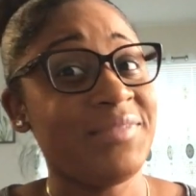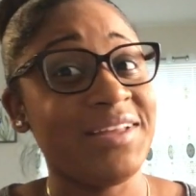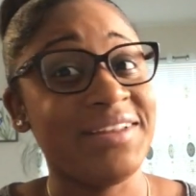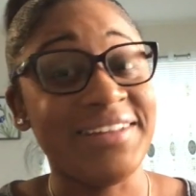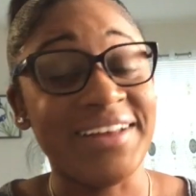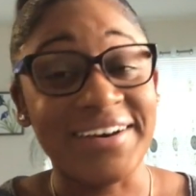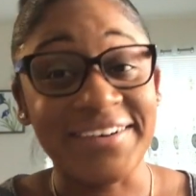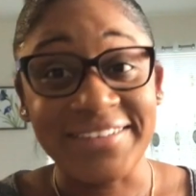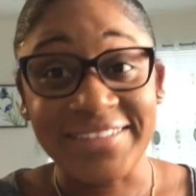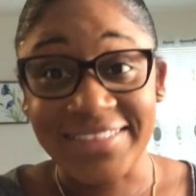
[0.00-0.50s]

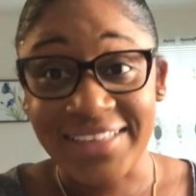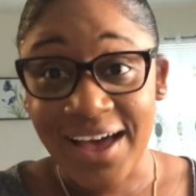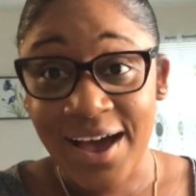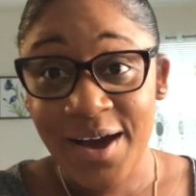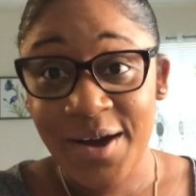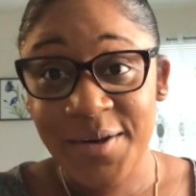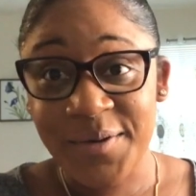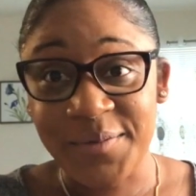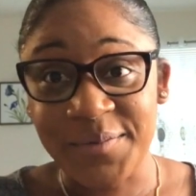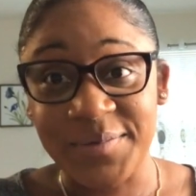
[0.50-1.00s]
now
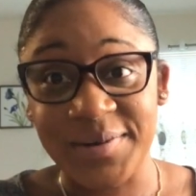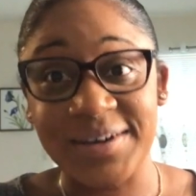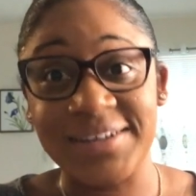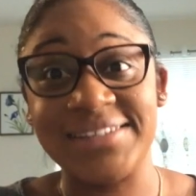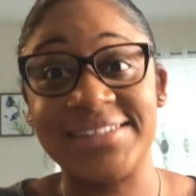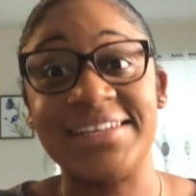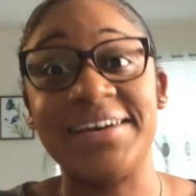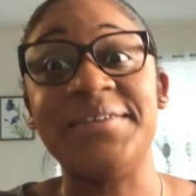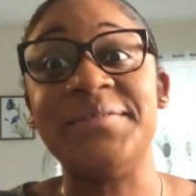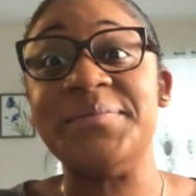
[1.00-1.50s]
that
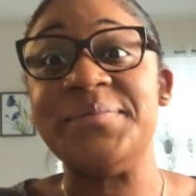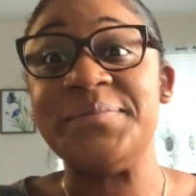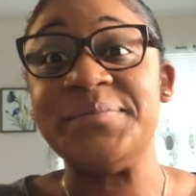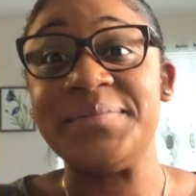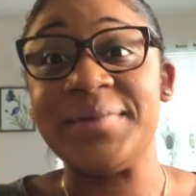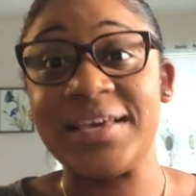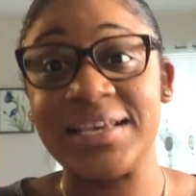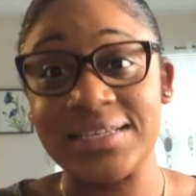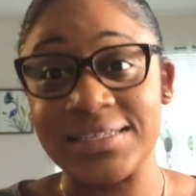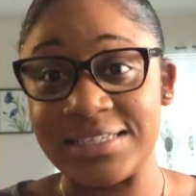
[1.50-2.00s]
was
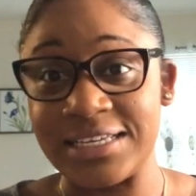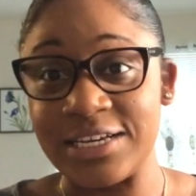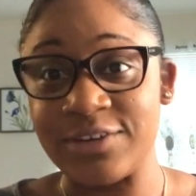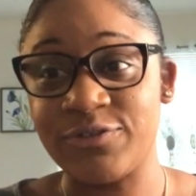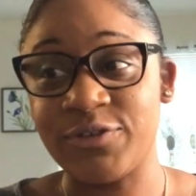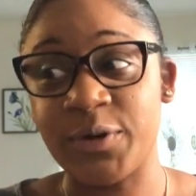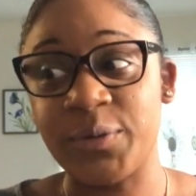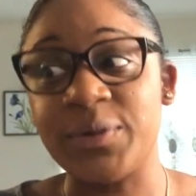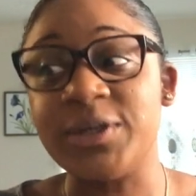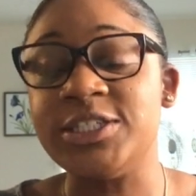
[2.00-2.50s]
amazing
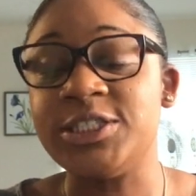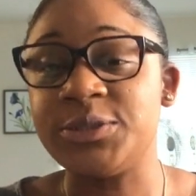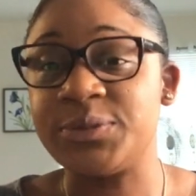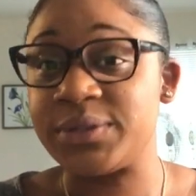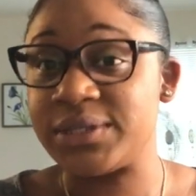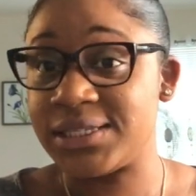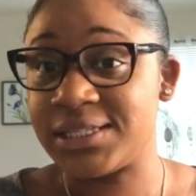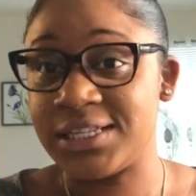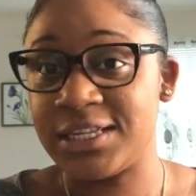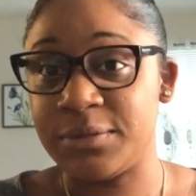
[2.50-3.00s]
for when she
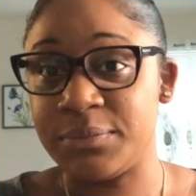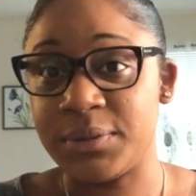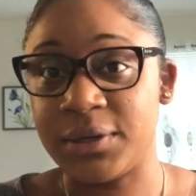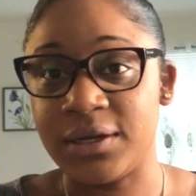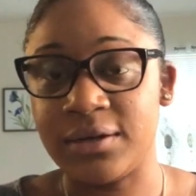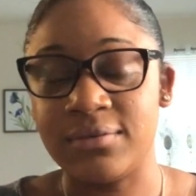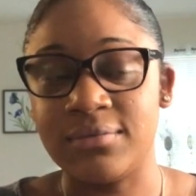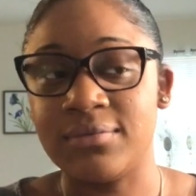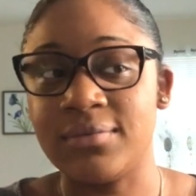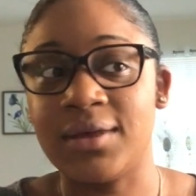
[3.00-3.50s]
was
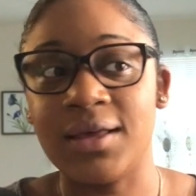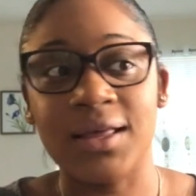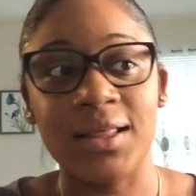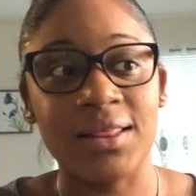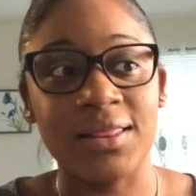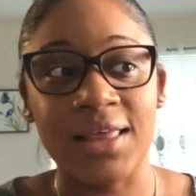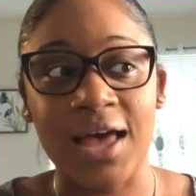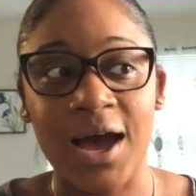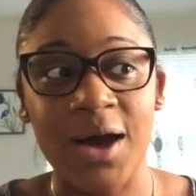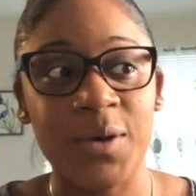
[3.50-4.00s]
sleeping
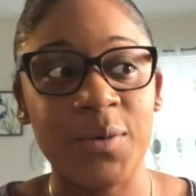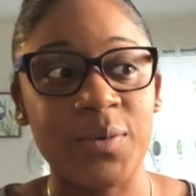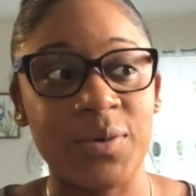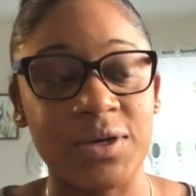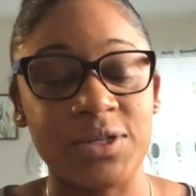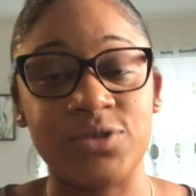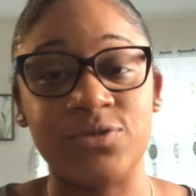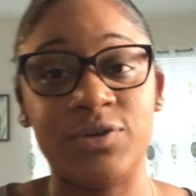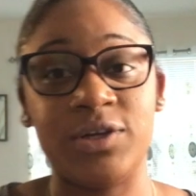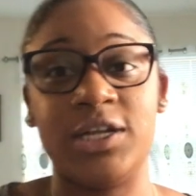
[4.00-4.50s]
that
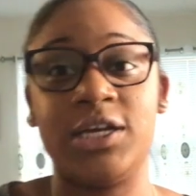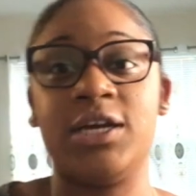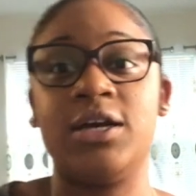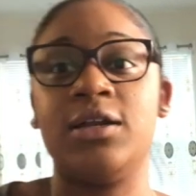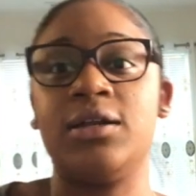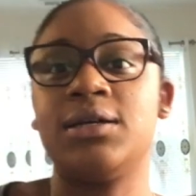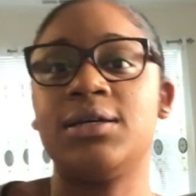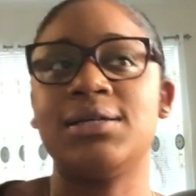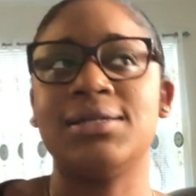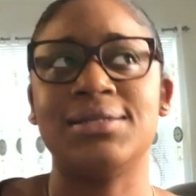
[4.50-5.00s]
was really
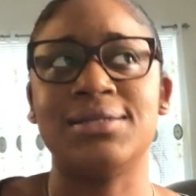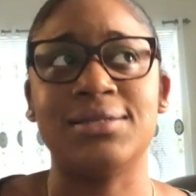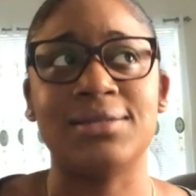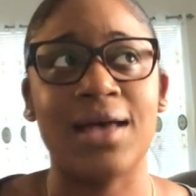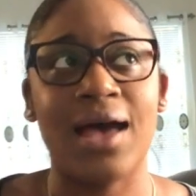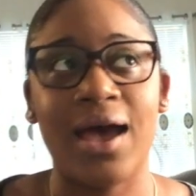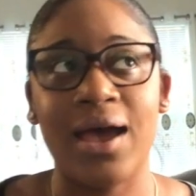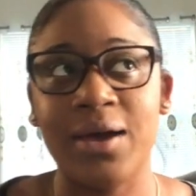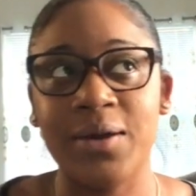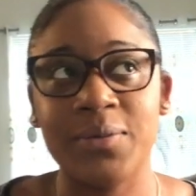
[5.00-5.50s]
good because
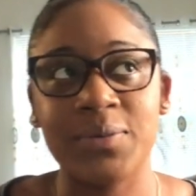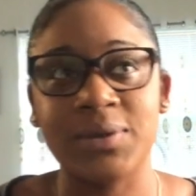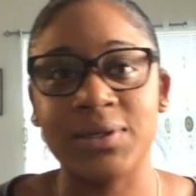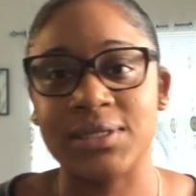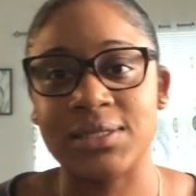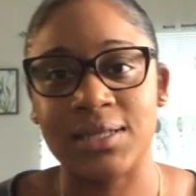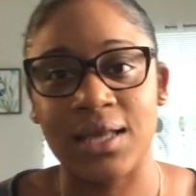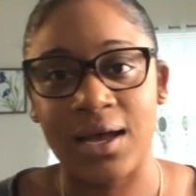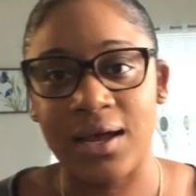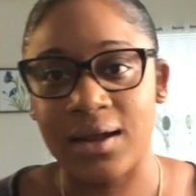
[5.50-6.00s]
I
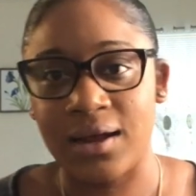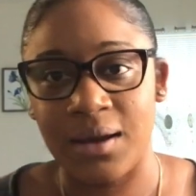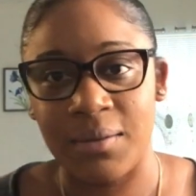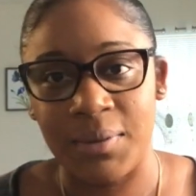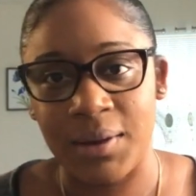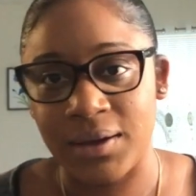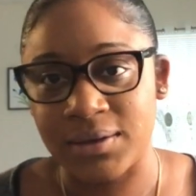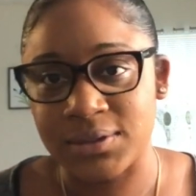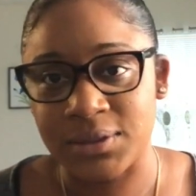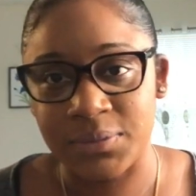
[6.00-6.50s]
was not
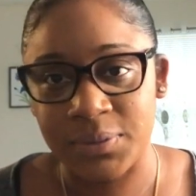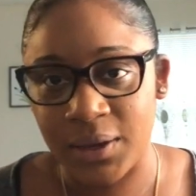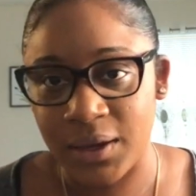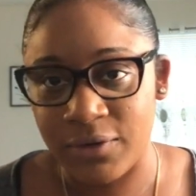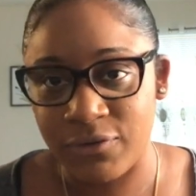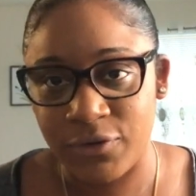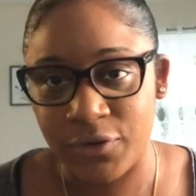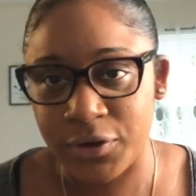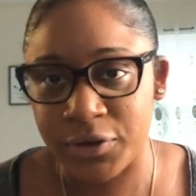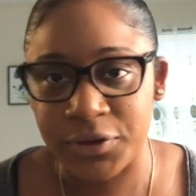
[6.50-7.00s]
about to
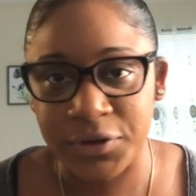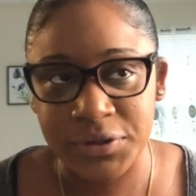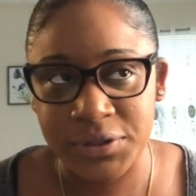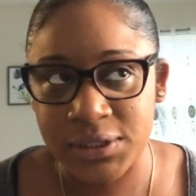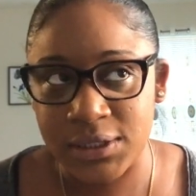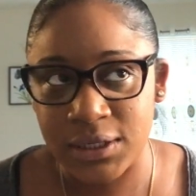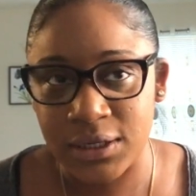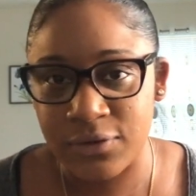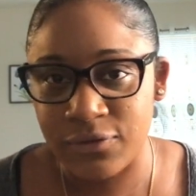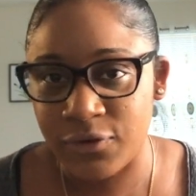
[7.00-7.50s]
pay for a third
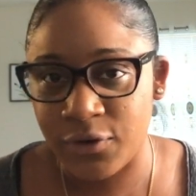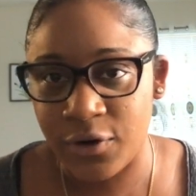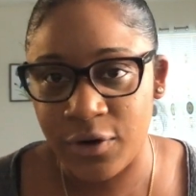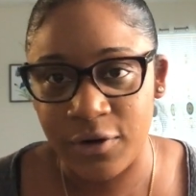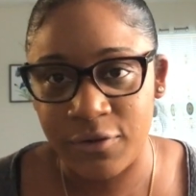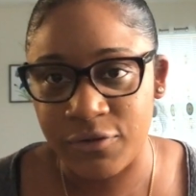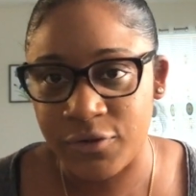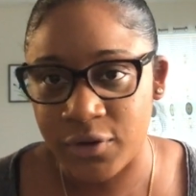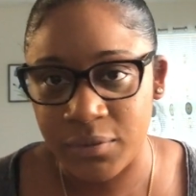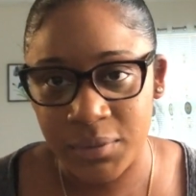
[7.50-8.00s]
seat for
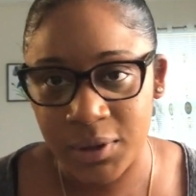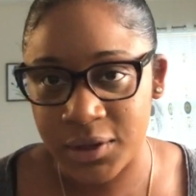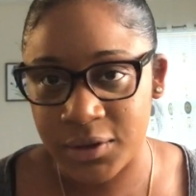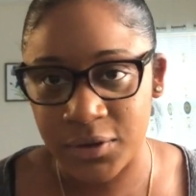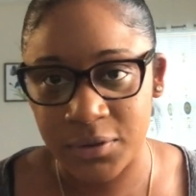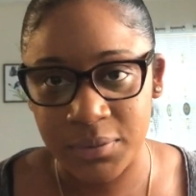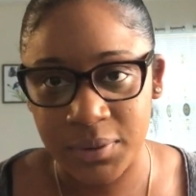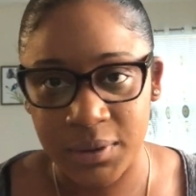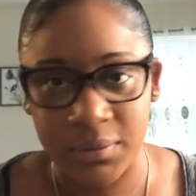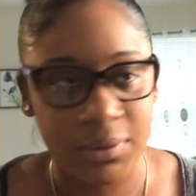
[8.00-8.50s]
a four month
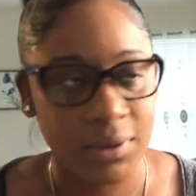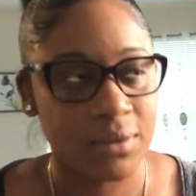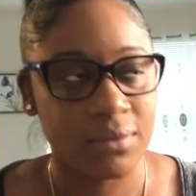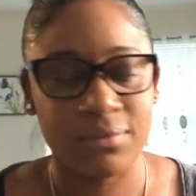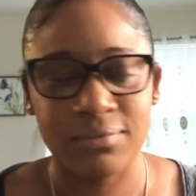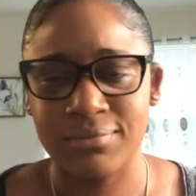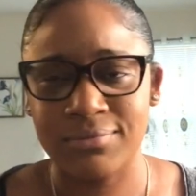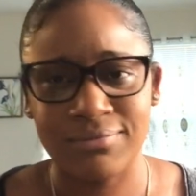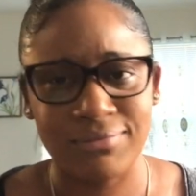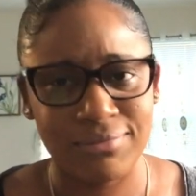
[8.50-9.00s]
old baby.
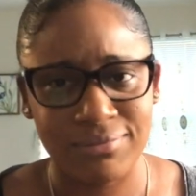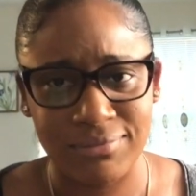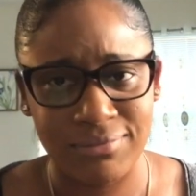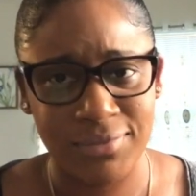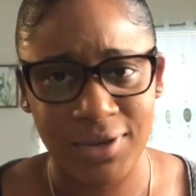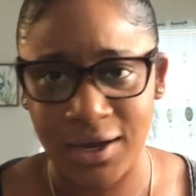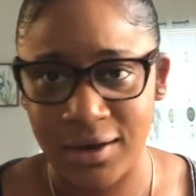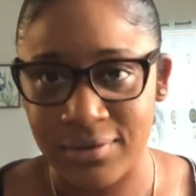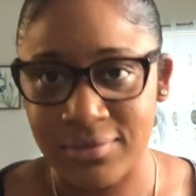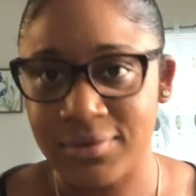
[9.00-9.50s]

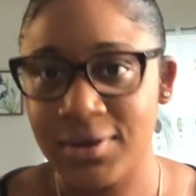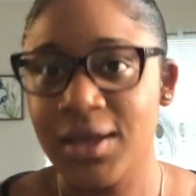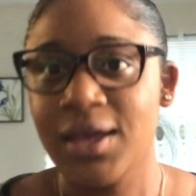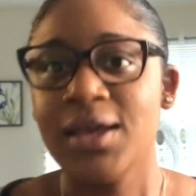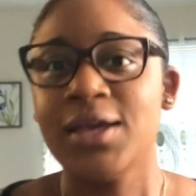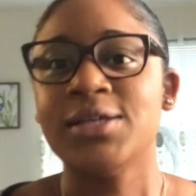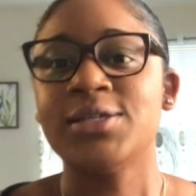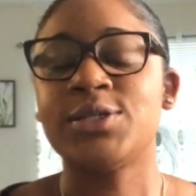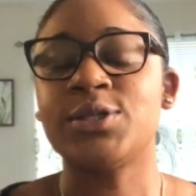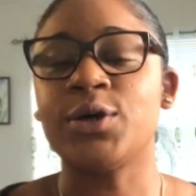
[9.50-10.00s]
No.
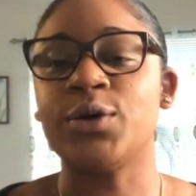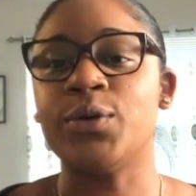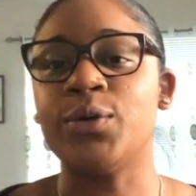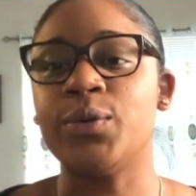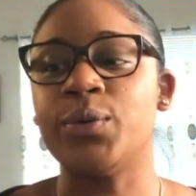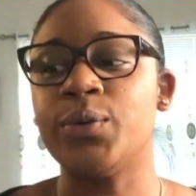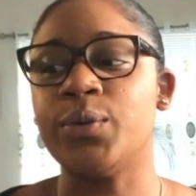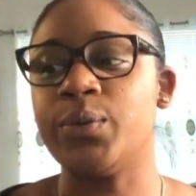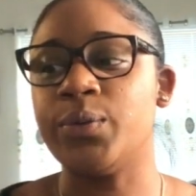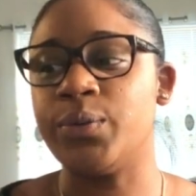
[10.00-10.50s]

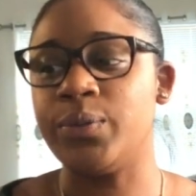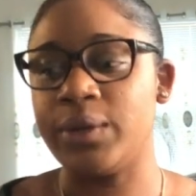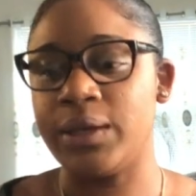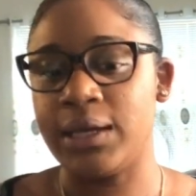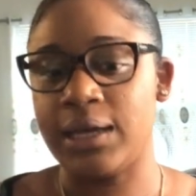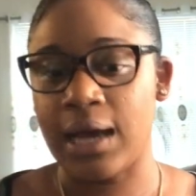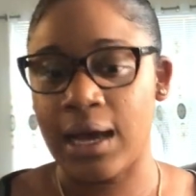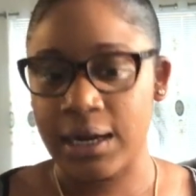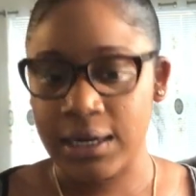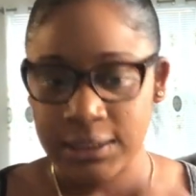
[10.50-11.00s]
So
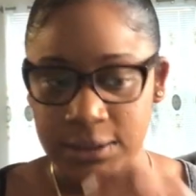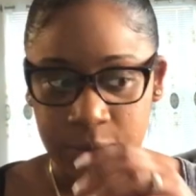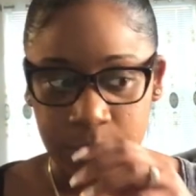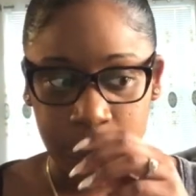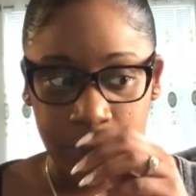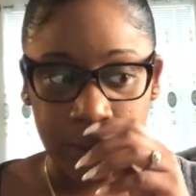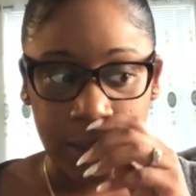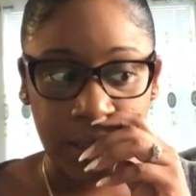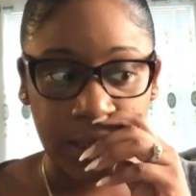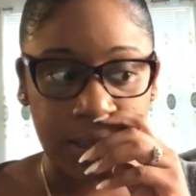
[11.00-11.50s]
we got
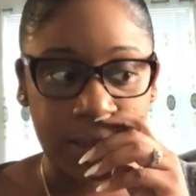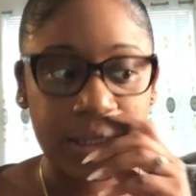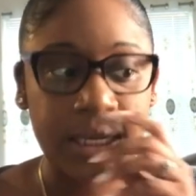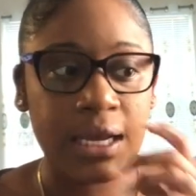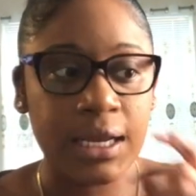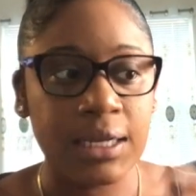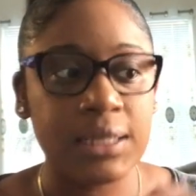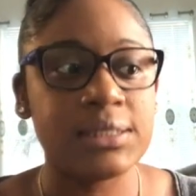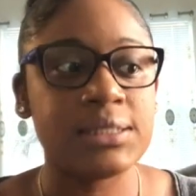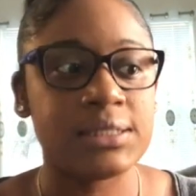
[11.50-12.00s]
it. We
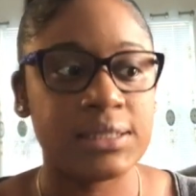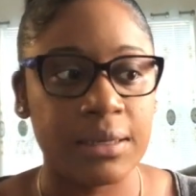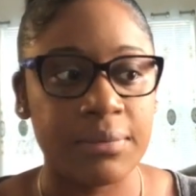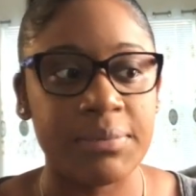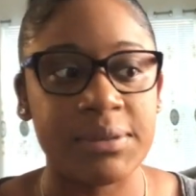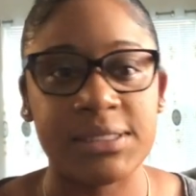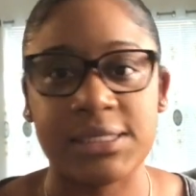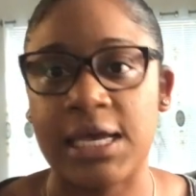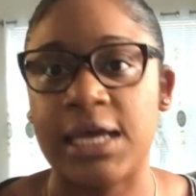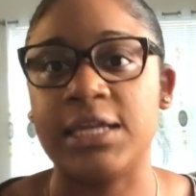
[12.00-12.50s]
did
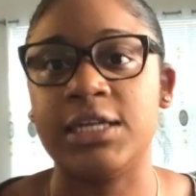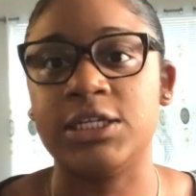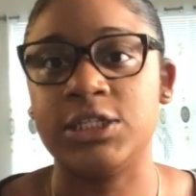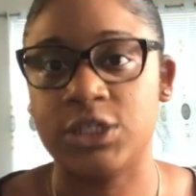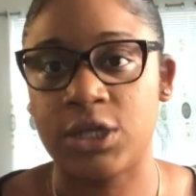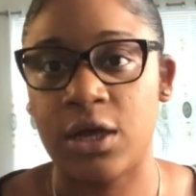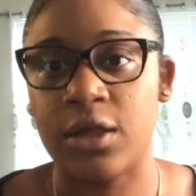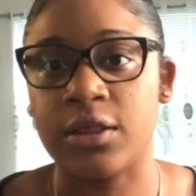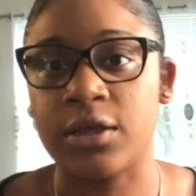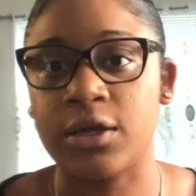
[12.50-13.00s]
sit beside
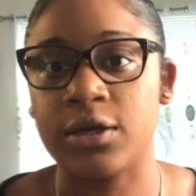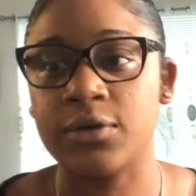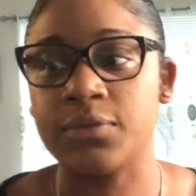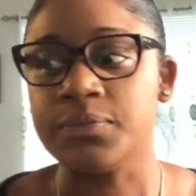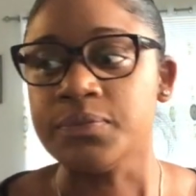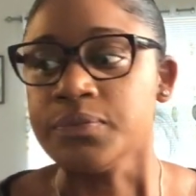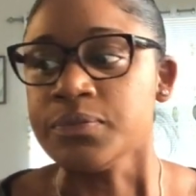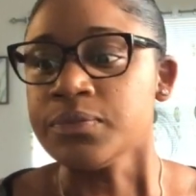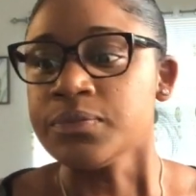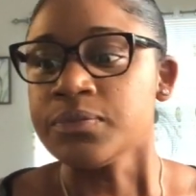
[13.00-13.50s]
each other.